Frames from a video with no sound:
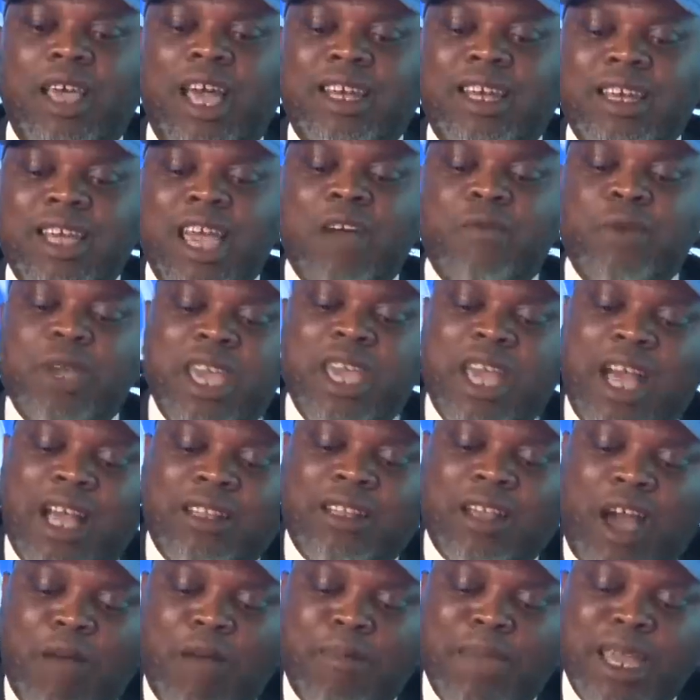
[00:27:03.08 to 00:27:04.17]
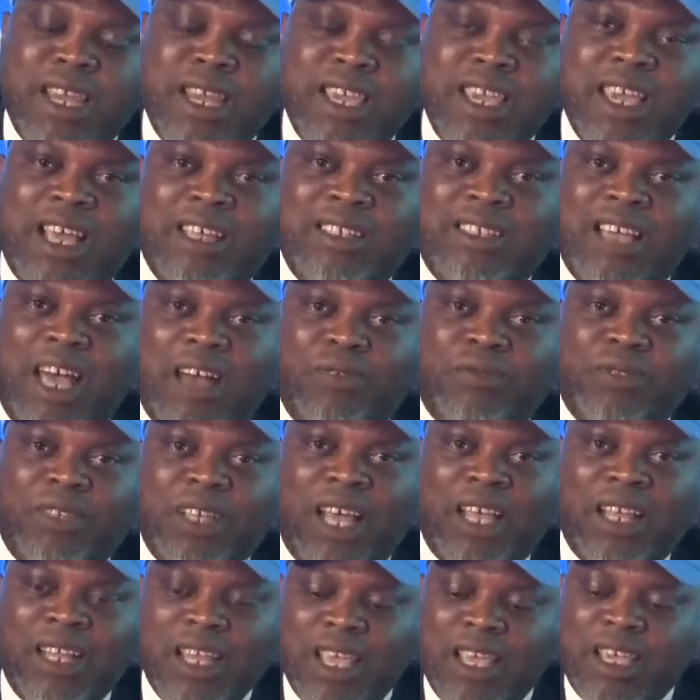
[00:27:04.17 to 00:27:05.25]
And here we are, how many years
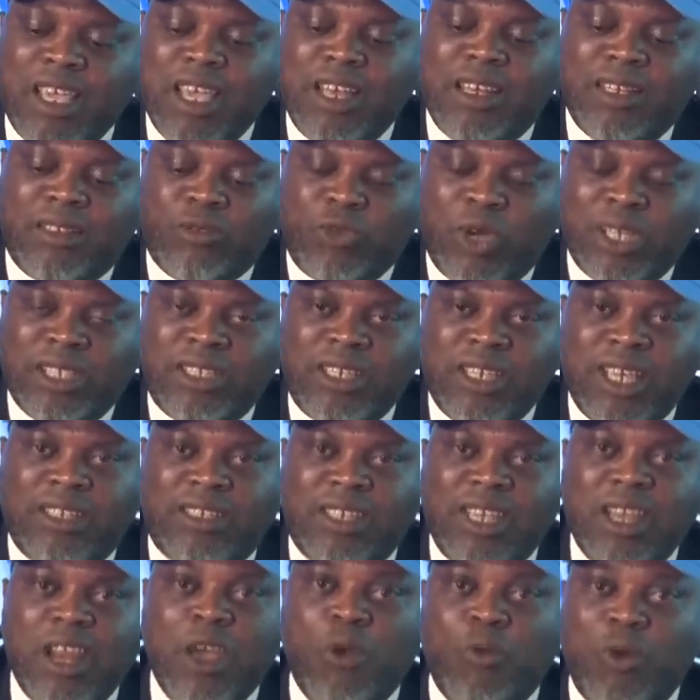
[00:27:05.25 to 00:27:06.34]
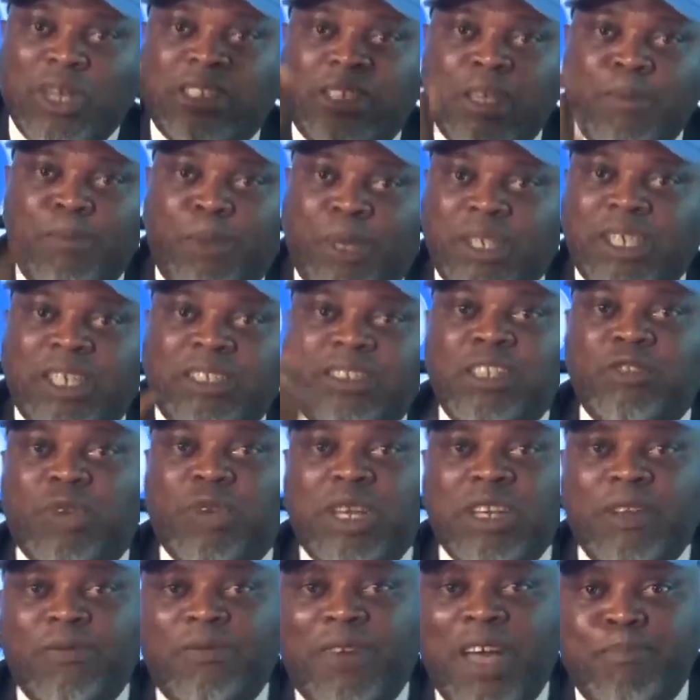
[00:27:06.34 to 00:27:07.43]
after, in 2018, we're still budgeting
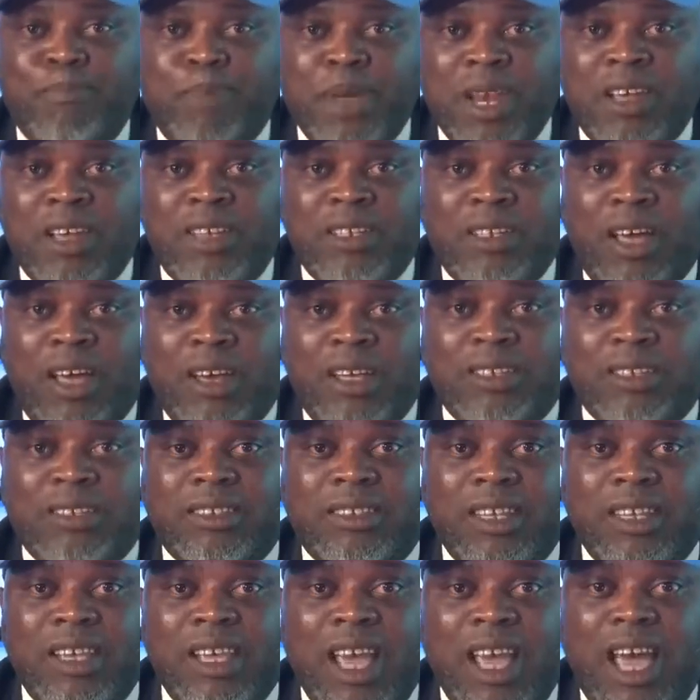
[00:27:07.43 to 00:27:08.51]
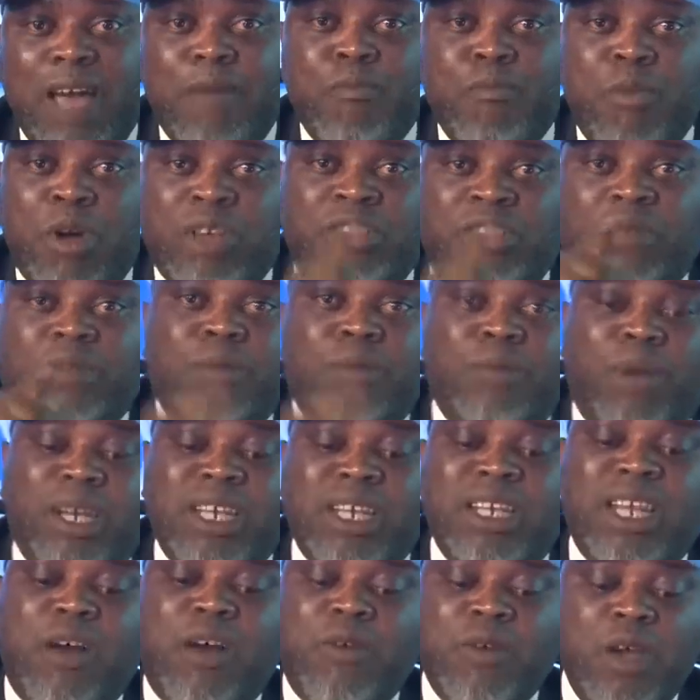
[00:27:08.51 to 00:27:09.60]
$25 billion. And most of the
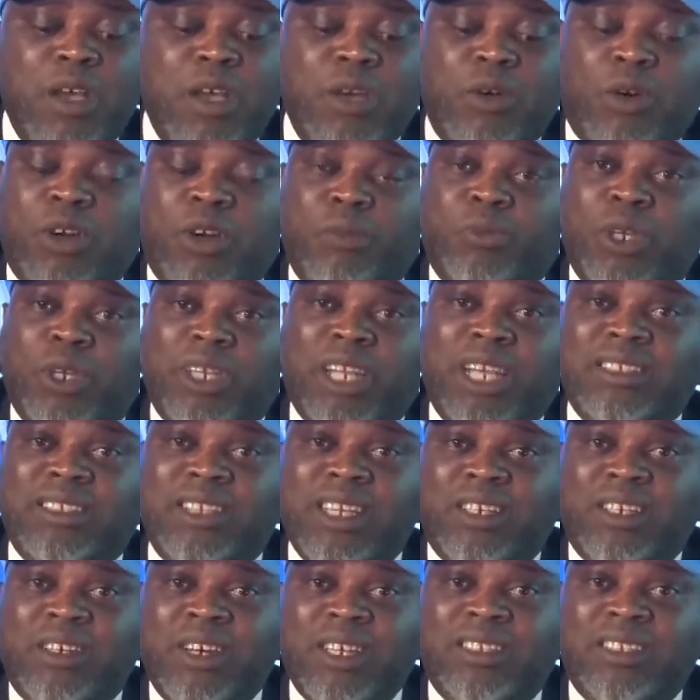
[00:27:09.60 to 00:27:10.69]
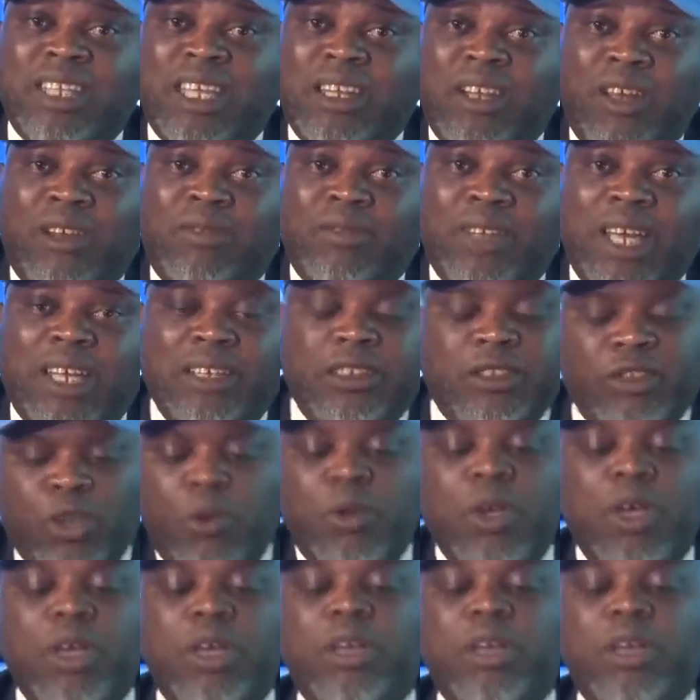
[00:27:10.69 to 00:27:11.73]
money now, corruption has increased and all of that. So